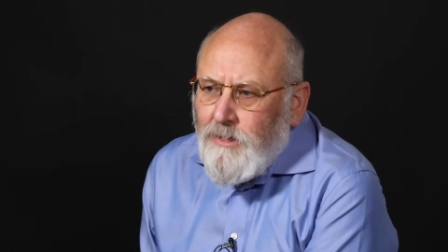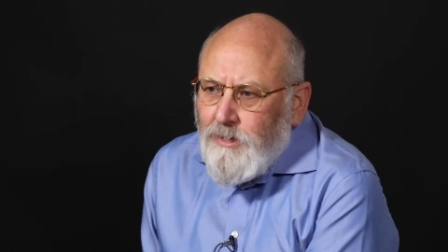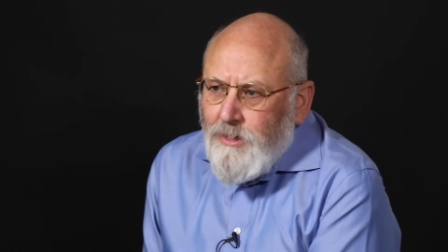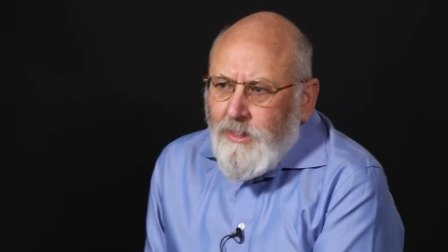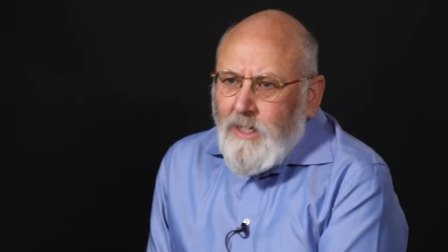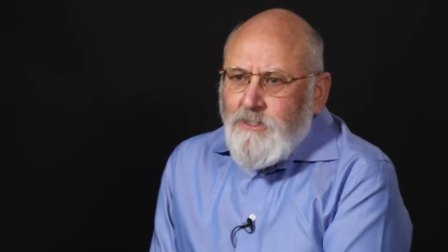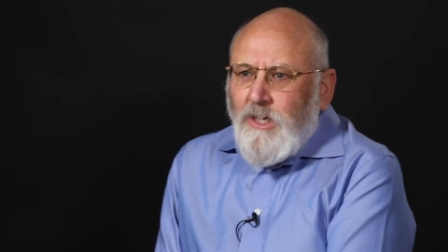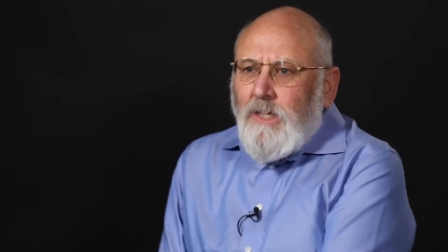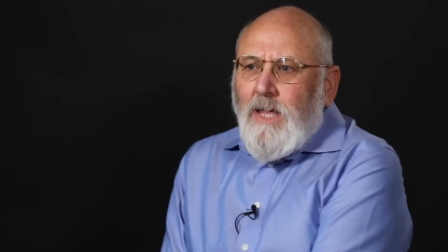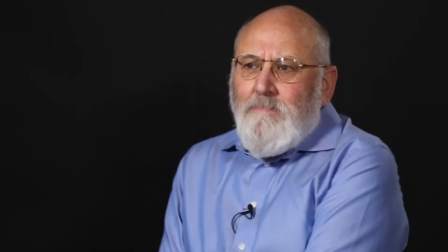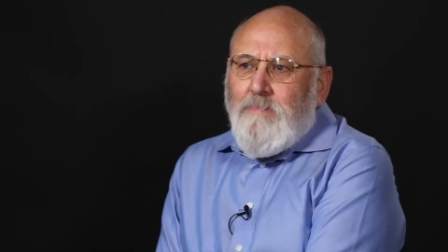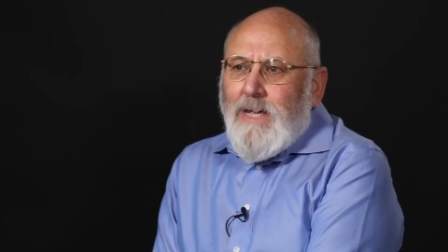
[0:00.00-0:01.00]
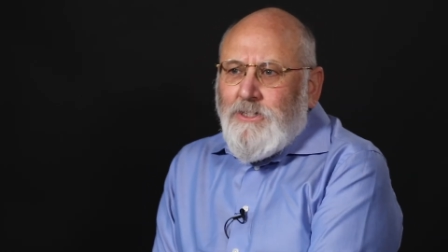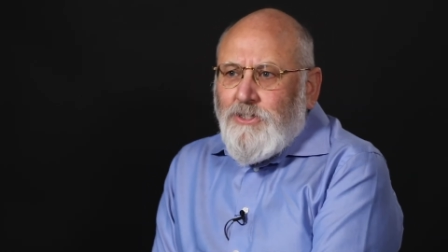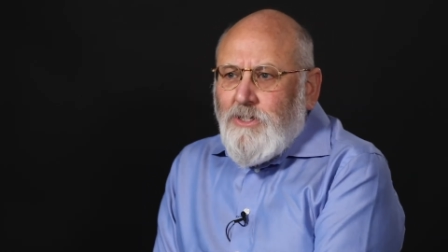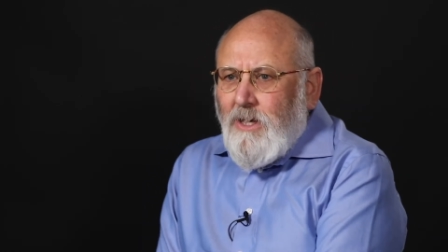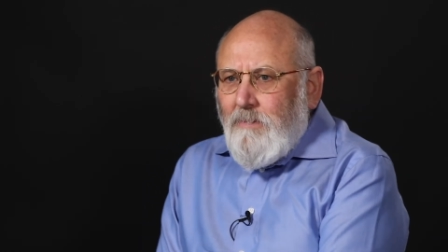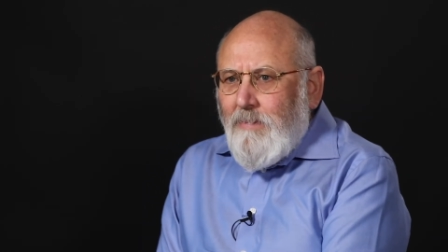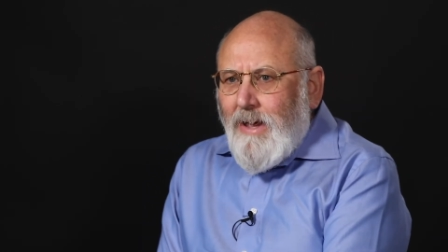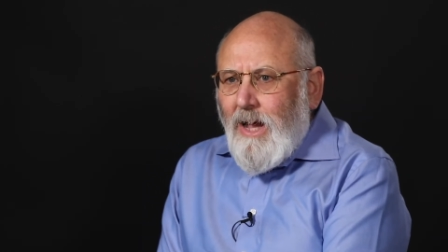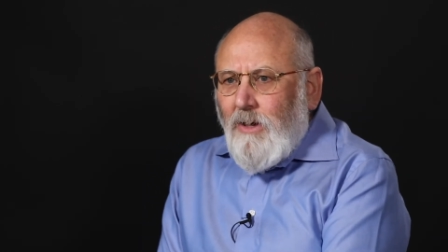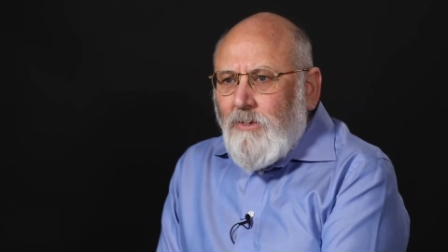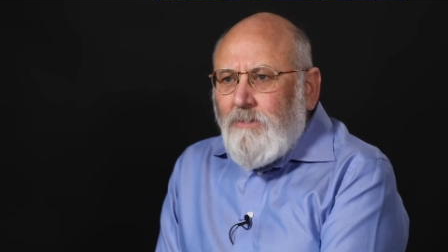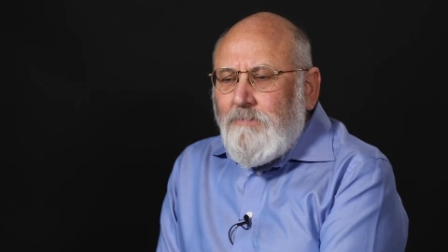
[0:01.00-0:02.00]
The things I like best
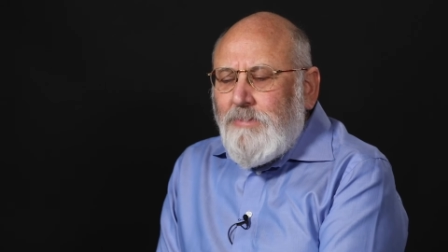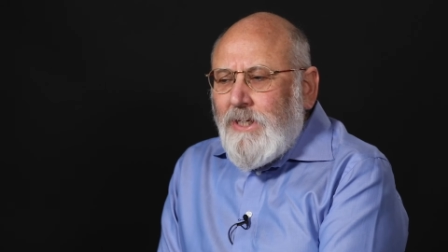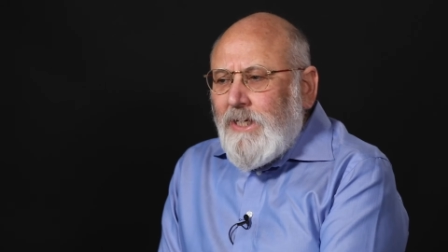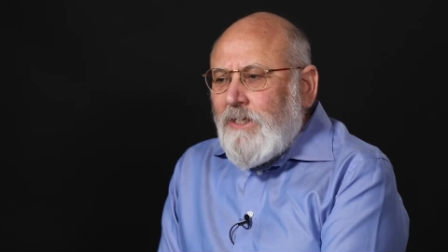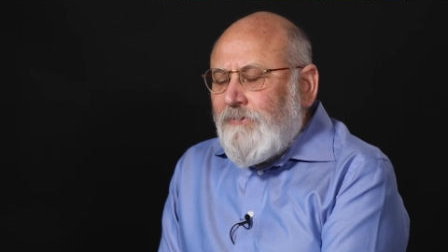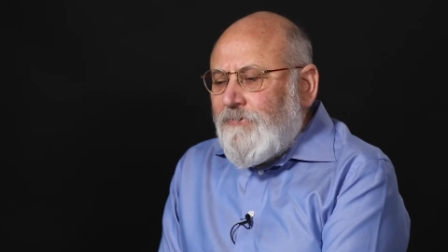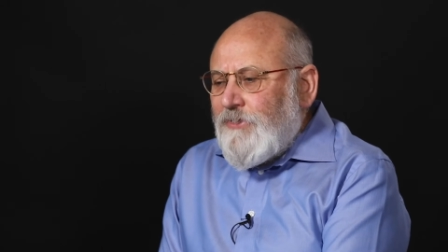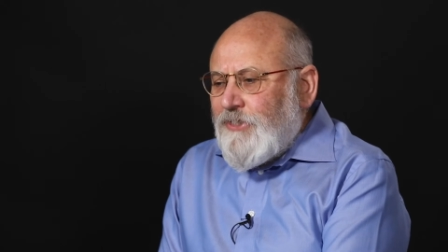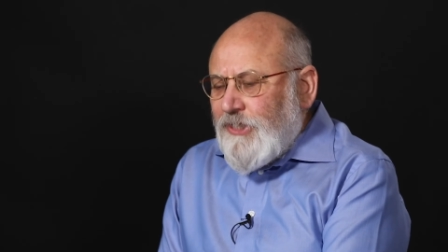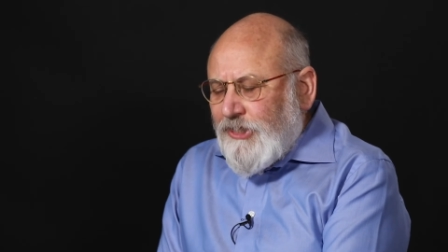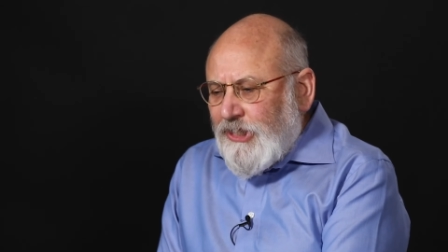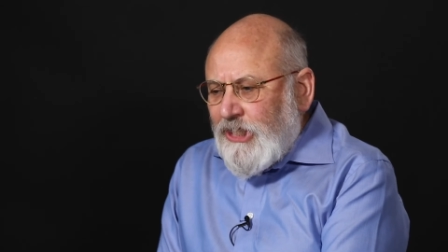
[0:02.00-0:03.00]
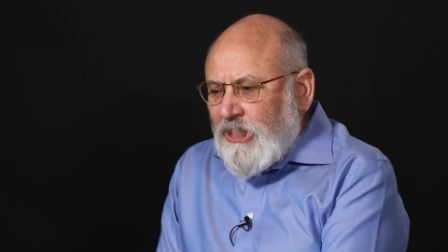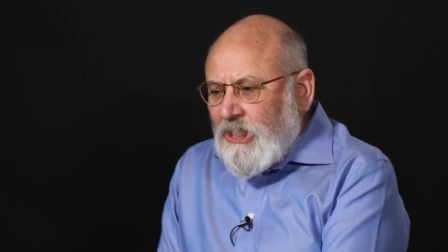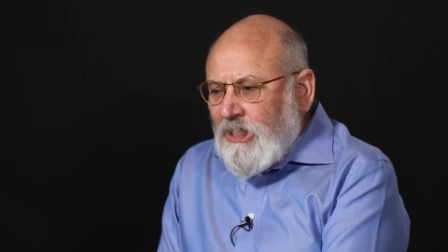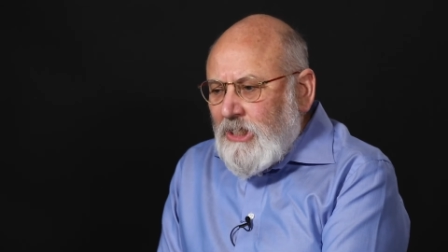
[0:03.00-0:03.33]
about being a physician